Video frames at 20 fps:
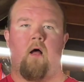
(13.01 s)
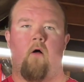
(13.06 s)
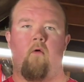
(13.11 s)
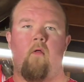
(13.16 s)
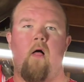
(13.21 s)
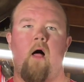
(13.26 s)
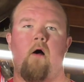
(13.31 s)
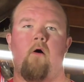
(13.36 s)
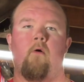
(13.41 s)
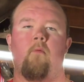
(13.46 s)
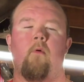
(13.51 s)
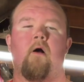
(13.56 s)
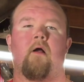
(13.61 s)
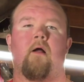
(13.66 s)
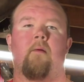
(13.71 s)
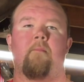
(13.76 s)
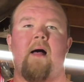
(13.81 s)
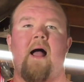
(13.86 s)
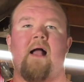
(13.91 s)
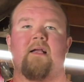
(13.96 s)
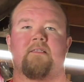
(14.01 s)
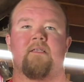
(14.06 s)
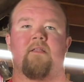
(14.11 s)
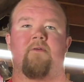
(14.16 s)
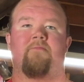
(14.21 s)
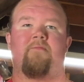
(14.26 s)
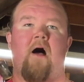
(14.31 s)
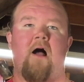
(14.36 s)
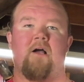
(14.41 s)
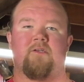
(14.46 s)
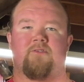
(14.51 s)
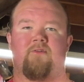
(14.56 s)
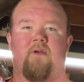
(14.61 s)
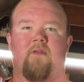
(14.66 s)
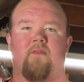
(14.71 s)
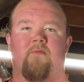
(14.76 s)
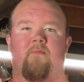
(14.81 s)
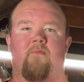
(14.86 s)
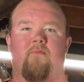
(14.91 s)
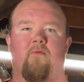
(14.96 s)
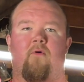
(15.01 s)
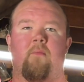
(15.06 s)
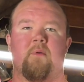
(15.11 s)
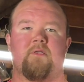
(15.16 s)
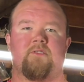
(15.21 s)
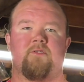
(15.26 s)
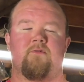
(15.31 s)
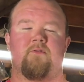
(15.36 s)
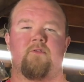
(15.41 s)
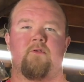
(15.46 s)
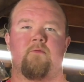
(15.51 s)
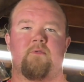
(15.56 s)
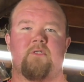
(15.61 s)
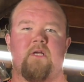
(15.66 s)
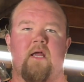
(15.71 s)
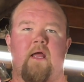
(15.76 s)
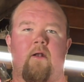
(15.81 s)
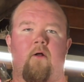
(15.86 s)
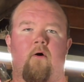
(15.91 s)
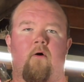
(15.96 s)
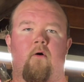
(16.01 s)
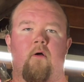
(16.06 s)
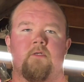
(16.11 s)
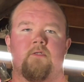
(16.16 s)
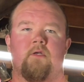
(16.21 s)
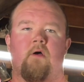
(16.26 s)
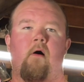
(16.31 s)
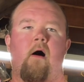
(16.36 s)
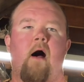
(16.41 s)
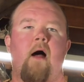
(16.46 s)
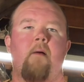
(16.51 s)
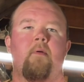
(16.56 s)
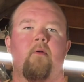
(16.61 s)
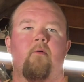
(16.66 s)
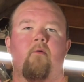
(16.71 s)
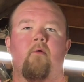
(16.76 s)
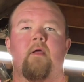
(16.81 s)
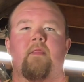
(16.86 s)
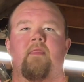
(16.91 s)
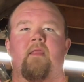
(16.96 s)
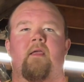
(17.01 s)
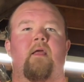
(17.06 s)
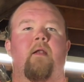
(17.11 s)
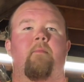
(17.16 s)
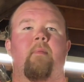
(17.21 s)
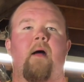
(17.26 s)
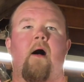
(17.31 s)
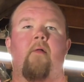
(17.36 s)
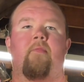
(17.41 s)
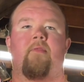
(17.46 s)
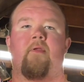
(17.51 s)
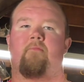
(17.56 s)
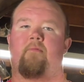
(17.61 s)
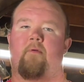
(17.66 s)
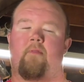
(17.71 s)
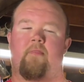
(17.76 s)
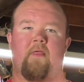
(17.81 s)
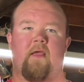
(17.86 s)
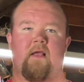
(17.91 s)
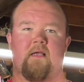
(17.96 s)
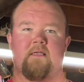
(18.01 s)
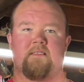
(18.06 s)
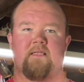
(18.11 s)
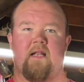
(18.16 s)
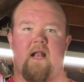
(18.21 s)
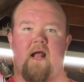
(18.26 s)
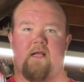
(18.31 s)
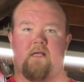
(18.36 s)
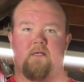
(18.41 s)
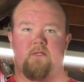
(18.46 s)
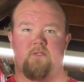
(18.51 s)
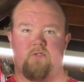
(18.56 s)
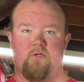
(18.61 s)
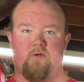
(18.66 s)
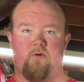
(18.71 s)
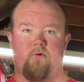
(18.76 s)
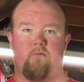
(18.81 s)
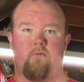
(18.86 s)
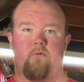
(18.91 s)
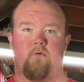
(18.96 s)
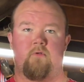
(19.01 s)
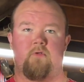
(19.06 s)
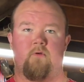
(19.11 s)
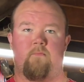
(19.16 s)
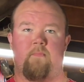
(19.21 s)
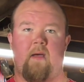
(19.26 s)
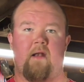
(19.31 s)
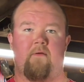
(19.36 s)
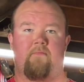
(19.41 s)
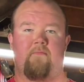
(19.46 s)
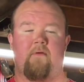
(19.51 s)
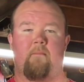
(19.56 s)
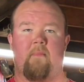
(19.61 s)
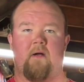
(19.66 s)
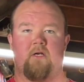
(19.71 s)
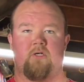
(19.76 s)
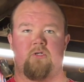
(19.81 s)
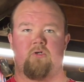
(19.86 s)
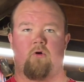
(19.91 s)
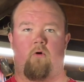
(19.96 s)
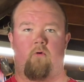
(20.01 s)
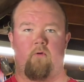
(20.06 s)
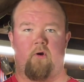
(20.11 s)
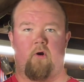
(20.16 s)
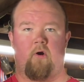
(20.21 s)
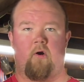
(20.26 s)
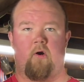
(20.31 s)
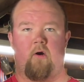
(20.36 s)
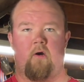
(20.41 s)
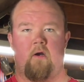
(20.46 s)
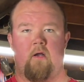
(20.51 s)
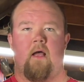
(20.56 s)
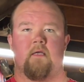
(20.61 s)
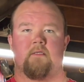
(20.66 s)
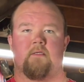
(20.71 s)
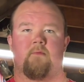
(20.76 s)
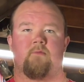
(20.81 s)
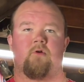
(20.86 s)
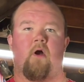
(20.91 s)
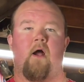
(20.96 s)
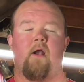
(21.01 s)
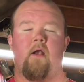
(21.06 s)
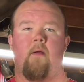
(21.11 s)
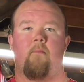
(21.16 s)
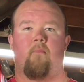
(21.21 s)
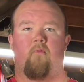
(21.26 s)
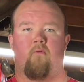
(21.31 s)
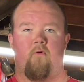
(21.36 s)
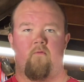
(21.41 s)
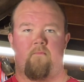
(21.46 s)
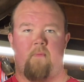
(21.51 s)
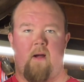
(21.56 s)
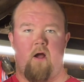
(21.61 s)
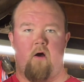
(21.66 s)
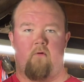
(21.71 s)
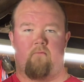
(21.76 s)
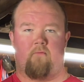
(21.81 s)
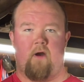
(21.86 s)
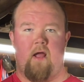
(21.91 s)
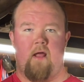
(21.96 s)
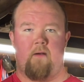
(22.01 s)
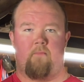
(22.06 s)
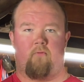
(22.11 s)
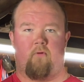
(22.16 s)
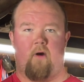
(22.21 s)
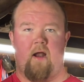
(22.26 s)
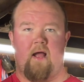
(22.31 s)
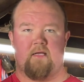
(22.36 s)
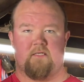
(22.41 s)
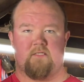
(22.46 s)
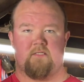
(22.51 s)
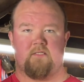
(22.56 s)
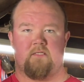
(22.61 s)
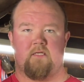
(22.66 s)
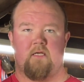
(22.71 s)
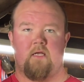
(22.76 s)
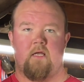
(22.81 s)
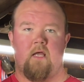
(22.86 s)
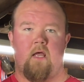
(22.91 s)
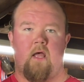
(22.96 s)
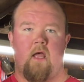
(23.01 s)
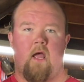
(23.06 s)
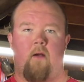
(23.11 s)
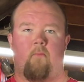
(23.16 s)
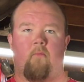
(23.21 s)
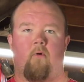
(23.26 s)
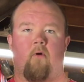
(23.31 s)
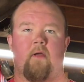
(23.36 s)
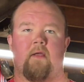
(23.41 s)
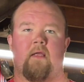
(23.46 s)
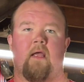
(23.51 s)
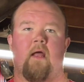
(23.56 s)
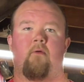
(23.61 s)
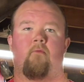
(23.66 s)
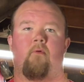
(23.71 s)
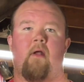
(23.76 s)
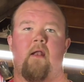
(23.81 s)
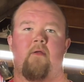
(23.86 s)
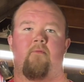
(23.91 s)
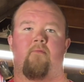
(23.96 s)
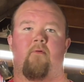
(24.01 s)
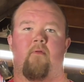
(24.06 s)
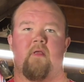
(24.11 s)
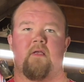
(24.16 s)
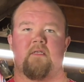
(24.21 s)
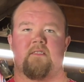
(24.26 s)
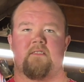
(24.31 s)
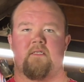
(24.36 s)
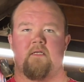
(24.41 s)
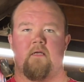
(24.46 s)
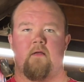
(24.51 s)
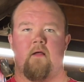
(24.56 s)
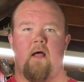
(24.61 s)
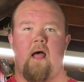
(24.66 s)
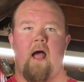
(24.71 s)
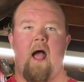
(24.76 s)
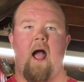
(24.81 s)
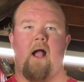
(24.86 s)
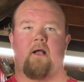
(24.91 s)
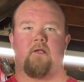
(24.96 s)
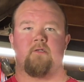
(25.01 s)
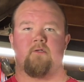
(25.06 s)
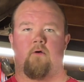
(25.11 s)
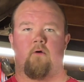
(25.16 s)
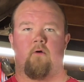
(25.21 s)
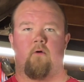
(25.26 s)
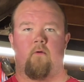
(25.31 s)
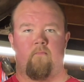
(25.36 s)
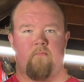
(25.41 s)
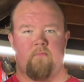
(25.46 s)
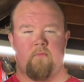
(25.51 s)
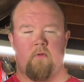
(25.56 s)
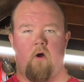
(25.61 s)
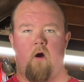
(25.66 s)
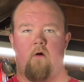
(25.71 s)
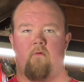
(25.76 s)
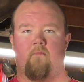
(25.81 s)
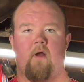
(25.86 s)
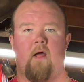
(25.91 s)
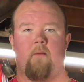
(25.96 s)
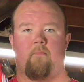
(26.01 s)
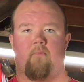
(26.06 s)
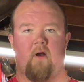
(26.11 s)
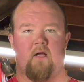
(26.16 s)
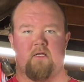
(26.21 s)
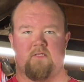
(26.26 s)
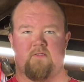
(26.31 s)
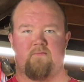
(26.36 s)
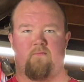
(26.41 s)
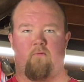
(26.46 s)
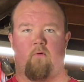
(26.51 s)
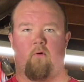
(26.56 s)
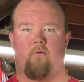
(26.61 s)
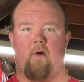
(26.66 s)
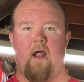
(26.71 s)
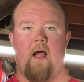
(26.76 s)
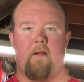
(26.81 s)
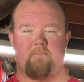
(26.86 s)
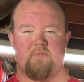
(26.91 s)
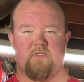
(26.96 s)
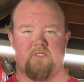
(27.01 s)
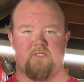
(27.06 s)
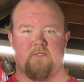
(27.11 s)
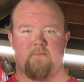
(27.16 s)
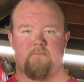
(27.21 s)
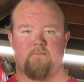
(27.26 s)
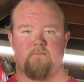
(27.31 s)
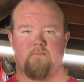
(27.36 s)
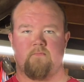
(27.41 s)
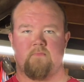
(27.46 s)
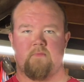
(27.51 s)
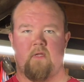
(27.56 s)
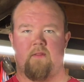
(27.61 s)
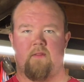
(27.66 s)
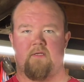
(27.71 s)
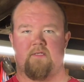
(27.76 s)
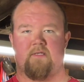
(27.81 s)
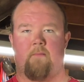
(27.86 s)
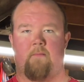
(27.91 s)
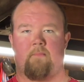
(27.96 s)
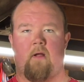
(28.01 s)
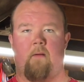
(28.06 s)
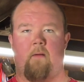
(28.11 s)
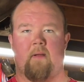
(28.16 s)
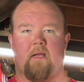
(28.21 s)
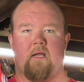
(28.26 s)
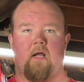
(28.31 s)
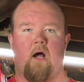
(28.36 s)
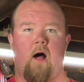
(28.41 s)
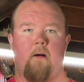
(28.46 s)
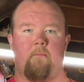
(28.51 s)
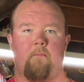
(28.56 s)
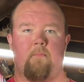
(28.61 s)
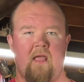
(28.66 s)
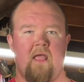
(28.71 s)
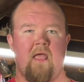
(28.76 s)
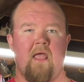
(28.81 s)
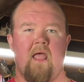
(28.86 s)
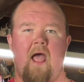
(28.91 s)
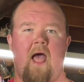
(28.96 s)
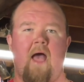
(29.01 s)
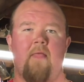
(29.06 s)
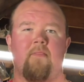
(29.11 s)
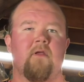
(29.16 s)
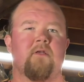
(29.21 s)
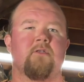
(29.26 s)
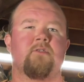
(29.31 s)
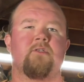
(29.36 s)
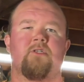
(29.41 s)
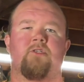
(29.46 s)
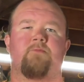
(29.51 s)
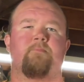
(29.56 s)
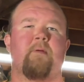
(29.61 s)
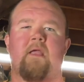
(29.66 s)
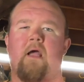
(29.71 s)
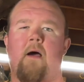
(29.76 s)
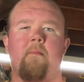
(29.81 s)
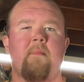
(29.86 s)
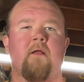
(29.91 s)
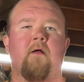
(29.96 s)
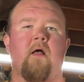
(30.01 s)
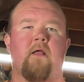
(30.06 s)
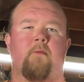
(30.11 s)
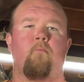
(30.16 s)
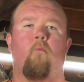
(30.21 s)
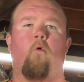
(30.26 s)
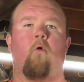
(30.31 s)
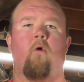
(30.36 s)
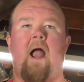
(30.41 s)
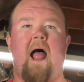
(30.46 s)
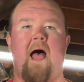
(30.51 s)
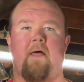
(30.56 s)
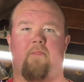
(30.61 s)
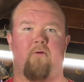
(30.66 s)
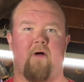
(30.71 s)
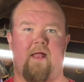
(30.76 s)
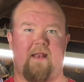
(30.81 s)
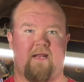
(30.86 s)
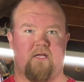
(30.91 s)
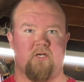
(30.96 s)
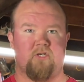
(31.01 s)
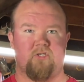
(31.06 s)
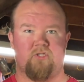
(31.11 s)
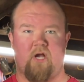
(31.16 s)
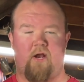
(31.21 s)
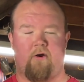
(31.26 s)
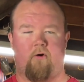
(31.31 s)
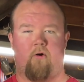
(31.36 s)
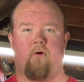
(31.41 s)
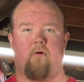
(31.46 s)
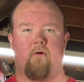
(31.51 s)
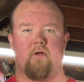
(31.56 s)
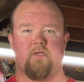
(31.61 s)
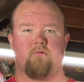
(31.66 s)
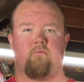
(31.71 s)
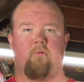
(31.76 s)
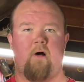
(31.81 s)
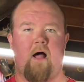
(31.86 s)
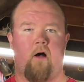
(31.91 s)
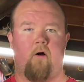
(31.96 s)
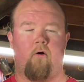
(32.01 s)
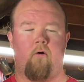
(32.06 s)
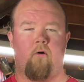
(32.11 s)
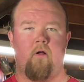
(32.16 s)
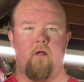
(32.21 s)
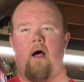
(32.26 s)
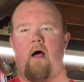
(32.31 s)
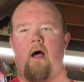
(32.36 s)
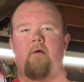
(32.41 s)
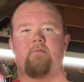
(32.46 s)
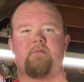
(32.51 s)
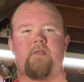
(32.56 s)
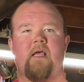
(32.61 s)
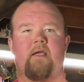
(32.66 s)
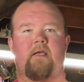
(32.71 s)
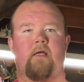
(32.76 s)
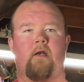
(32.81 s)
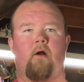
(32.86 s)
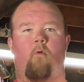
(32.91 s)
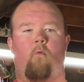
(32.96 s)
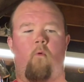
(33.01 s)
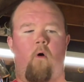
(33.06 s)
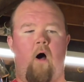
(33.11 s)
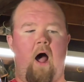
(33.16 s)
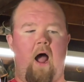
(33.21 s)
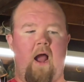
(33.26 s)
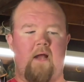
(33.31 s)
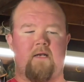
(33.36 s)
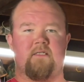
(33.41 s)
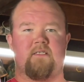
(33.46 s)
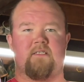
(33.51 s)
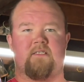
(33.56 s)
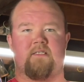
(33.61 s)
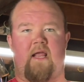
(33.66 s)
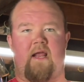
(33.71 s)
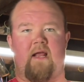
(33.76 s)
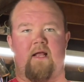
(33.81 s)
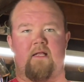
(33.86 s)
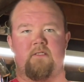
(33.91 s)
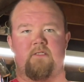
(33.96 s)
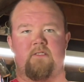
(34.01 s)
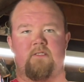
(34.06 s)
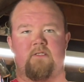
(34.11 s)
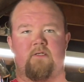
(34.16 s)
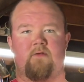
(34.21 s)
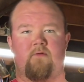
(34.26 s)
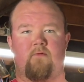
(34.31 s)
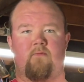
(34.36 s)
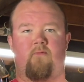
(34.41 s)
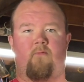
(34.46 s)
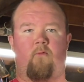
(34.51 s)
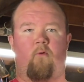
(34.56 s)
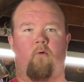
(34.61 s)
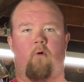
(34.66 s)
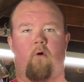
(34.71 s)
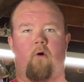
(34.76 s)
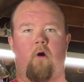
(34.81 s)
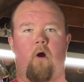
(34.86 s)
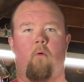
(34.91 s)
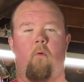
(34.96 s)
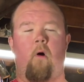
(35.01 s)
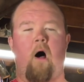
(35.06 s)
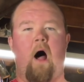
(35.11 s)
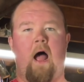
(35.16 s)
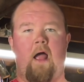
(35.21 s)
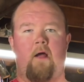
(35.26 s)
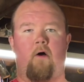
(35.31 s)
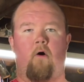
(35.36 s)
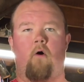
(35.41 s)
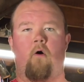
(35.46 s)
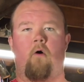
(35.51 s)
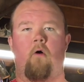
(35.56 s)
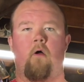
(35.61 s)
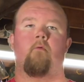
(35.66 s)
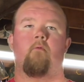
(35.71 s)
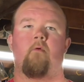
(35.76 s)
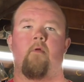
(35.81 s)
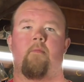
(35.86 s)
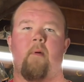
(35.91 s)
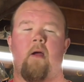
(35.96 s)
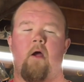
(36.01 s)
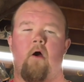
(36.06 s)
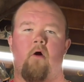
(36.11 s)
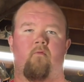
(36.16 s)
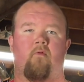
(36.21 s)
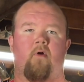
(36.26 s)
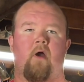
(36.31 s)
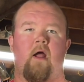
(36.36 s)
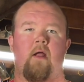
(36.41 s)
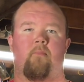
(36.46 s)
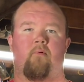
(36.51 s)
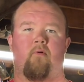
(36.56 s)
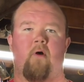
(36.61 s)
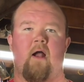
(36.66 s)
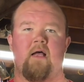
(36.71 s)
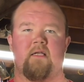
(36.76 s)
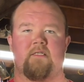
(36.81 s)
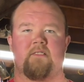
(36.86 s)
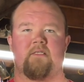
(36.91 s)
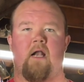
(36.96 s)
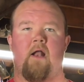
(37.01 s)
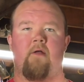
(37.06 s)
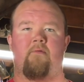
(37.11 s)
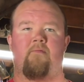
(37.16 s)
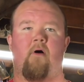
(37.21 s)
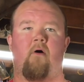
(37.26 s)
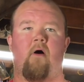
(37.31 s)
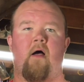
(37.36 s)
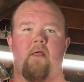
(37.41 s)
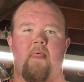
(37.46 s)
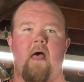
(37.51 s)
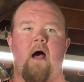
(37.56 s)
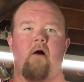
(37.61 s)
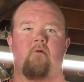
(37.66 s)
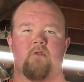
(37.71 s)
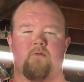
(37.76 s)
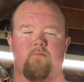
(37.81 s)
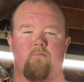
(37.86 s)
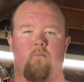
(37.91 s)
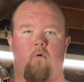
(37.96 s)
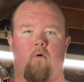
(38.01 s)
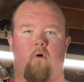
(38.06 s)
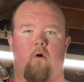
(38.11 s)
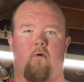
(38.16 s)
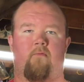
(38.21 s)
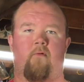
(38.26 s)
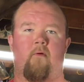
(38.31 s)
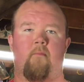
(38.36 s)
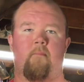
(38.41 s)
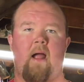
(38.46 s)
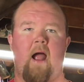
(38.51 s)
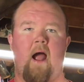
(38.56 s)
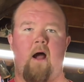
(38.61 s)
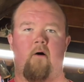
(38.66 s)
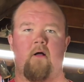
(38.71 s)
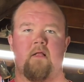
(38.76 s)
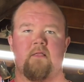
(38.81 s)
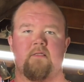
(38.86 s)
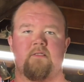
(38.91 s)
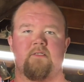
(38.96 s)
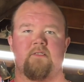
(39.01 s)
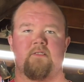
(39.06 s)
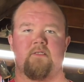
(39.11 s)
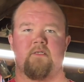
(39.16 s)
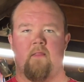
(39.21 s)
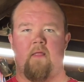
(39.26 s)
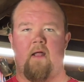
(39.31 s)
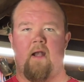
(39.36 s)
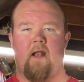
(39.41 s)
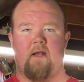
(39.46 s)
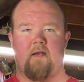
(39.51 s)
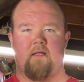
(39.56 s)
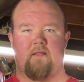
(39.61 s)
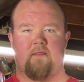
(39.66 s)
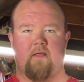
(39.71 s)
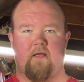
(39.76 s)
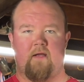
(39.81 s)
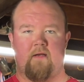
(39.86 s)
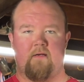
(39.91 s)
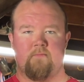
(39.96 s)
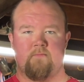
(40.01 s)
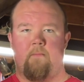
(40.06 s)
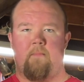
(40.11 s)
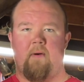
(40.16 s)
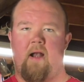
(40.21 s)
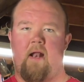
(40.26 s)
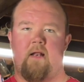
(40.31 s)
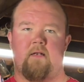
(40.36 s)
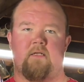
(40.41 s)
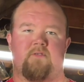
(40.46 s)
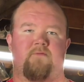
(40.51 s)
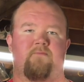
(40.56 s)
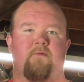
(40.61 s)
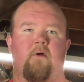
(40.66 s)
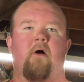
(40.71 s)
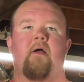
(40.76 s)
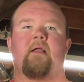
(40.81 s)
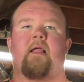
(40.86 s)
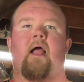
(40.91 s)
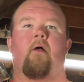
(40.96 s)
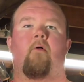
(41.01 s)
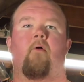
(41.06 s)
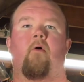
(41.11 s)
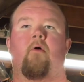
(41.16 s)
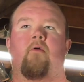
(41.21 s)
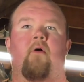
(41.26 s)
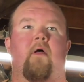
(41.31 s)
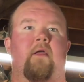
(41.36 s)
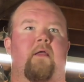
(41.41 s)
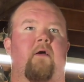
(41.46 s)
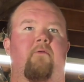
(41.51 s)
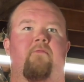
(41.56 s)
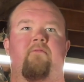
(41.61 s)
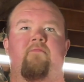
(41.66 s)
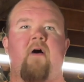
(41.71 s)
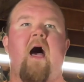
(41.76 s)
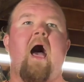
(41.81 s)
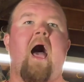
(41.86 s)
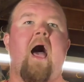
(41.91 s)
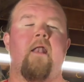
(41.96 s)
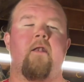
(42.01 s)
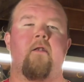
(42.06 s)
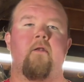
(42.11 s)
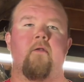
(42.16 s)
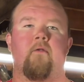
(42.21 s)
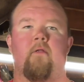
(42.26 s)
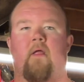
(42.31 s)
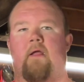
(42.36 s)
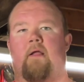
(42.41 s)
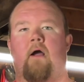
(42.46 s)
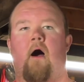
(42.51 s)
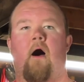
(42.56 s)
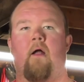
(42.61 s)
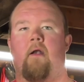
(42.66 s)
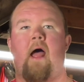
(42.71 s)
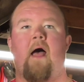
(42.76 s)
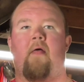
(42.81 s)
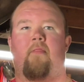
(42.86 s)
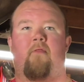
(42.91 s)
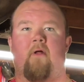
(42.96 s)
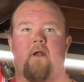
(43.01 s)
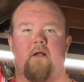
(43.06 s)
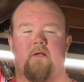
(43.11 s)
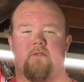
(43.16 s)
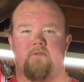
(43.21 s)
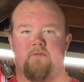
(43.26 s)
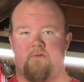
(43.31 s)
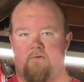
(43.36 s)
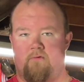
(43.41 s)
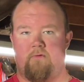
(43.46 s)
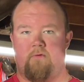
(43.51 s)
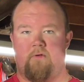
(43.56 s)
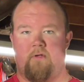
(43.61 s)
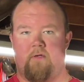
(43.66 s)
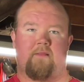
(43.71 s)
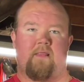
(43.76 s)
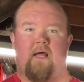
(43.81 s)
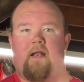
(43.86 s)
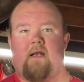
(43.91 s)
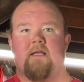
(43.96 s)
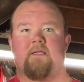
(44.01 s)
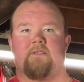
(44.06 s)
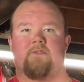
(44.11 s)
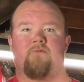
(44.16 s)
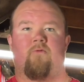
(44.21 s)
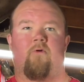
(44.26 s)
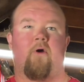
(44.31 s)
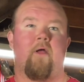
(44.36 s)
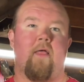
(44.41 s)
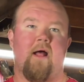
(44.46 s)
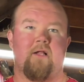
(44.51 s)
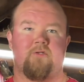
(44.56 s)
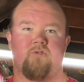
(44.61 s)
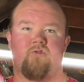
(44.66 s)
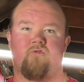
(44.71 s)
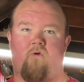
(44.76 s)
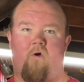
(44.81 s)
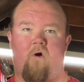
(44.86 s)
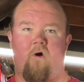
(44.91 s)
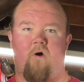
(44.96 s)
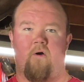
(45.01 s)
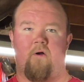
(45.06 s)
Hello, and welcome back to the Fox Strength Performance YouTube channel. So I've been really thinking about different things that I can do to benefit my shoulder as I'm trying to improve my overhead press and really get ready for this axle overhead press 4 reps in this upcoming comp. And then just becoming like more athletic in general as well. I've taken a wide stance for a while with my overhead press, and I felt like that was more for balance than anything. But I just feel like I look like a fat, like unathletic dude that isn't really that strong.